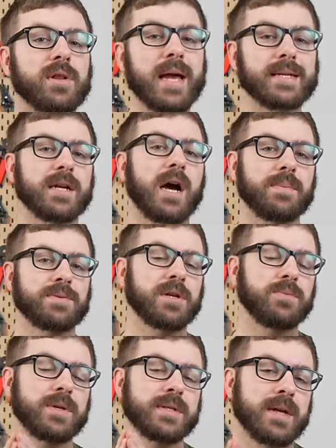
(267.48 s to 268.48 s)
The last
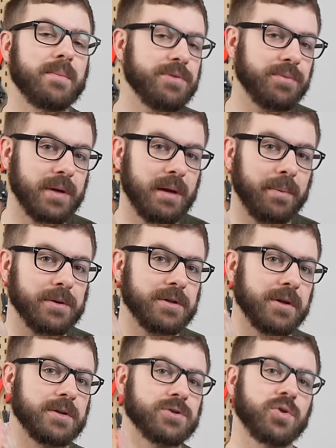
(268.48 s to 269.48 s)
option with some 3D
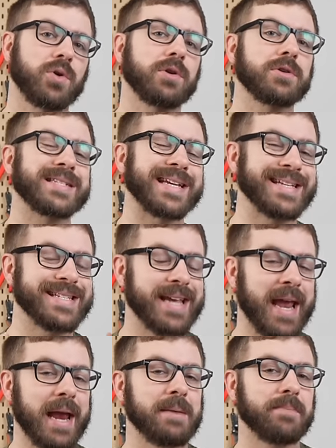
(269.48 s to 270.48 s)
printer controllers is
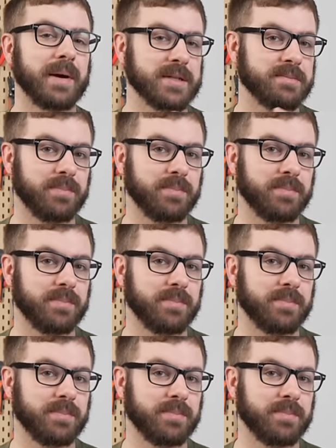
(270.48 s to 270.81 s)
CAN bus